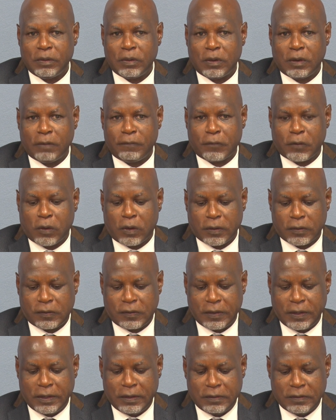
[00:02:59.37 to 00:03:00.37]
of
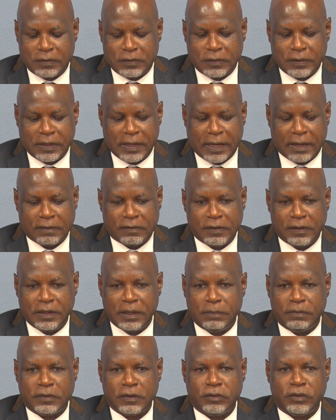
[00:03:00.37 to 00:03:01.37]
course, is, as the
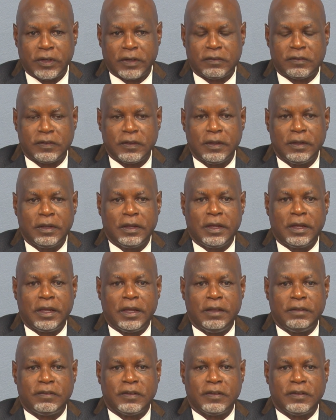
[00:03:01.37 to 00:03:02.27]
name suggests, is